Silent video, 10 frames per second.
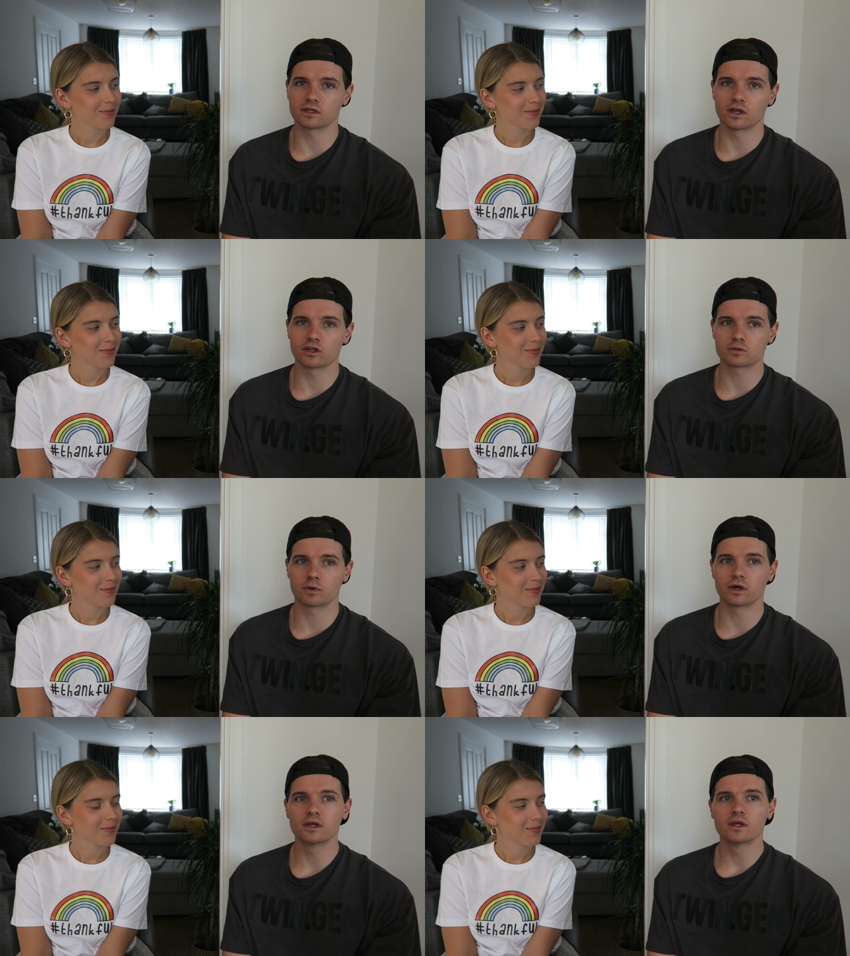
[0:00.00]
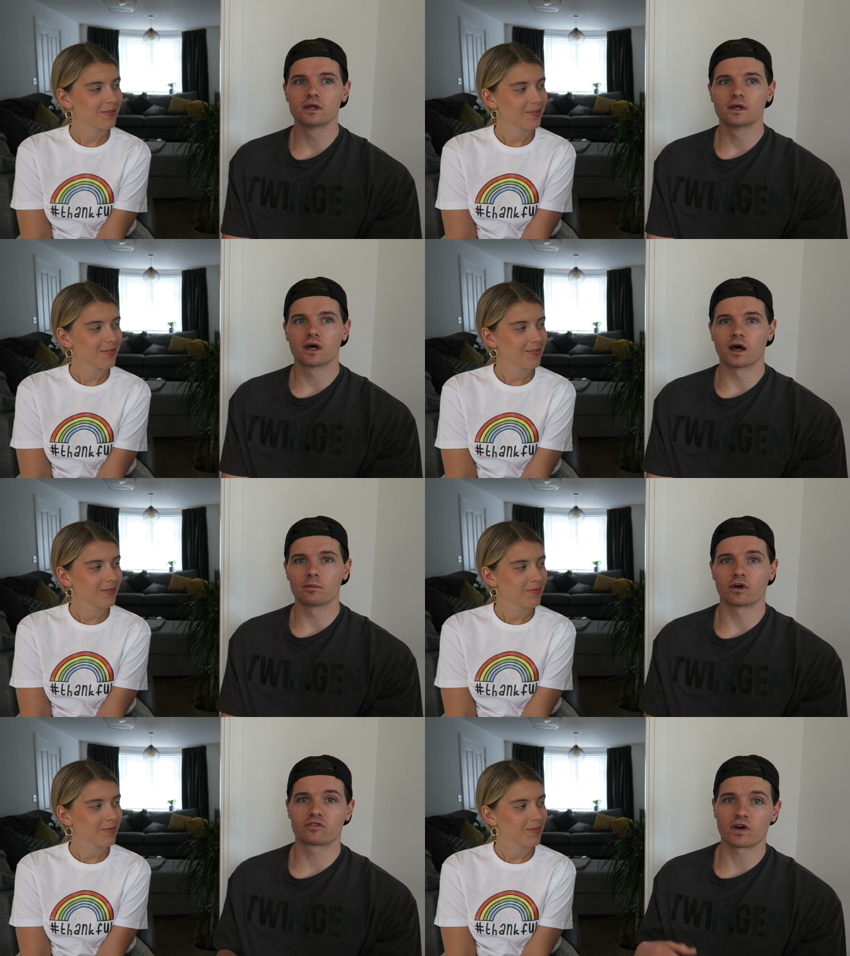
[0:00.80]
Speaker 1: it at lunch. But
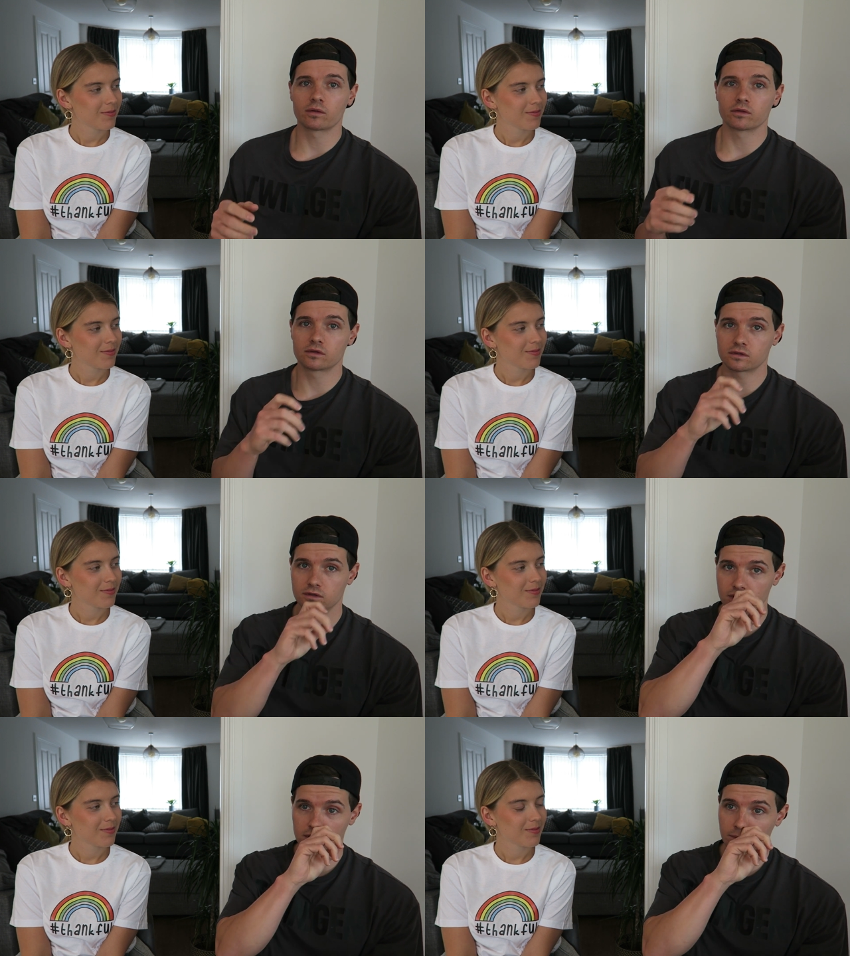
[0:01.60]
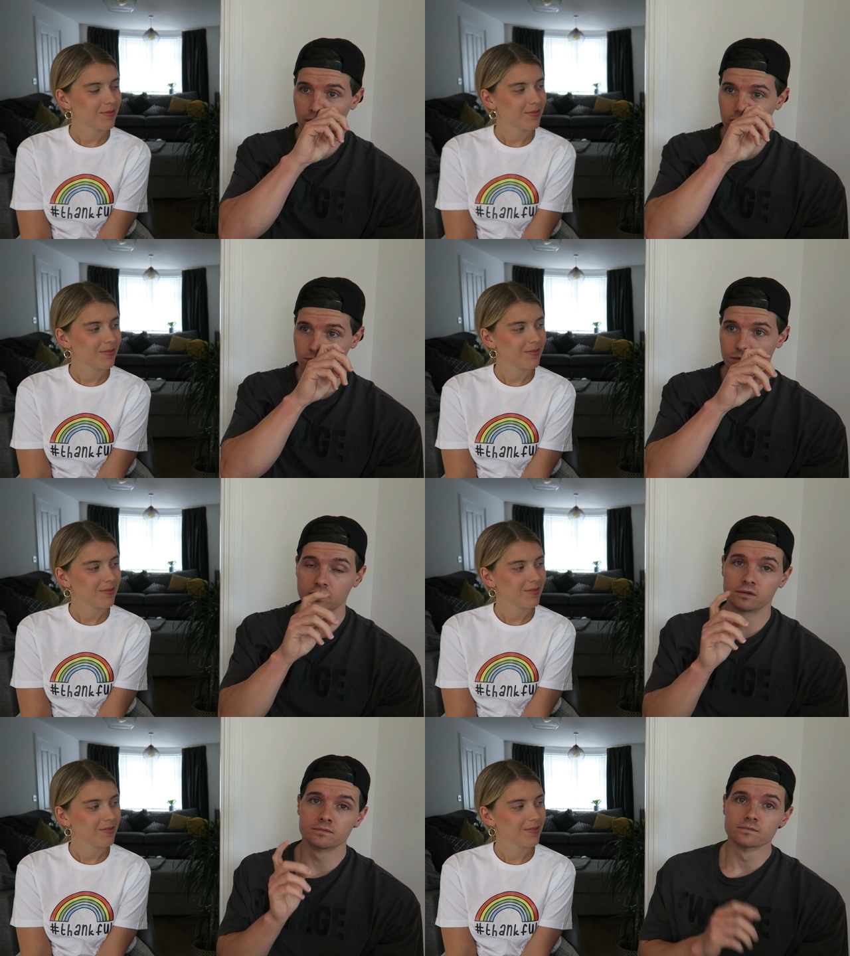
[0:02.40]
um, I found the
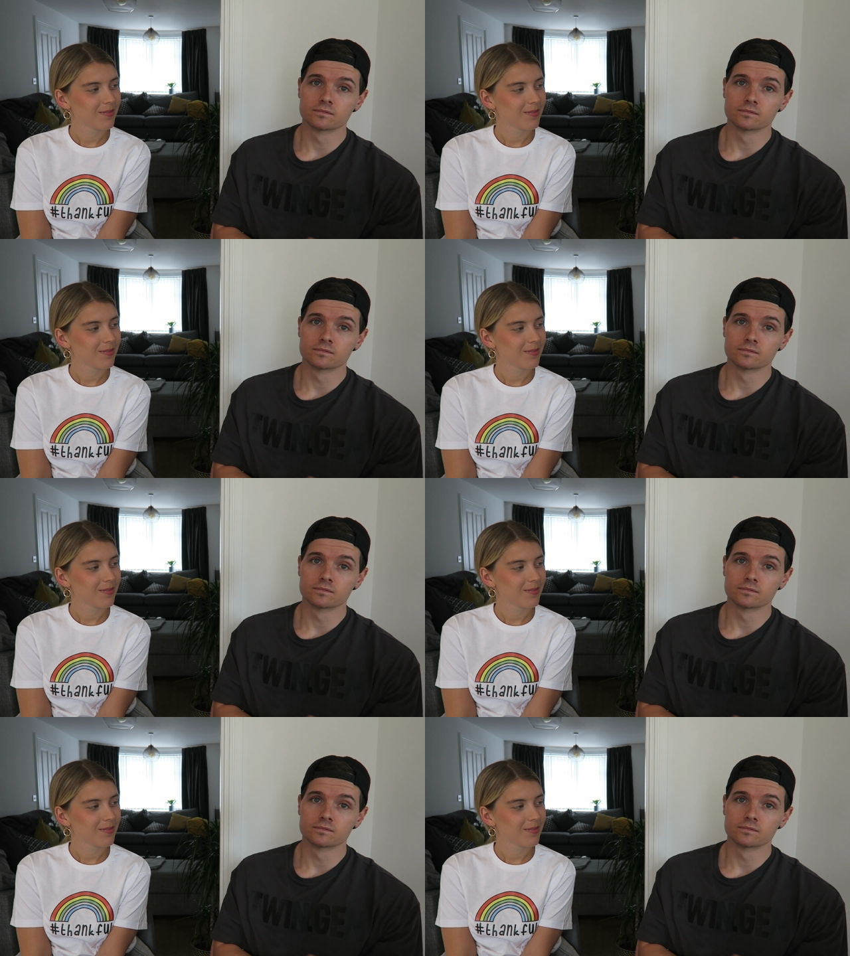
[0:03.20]
postman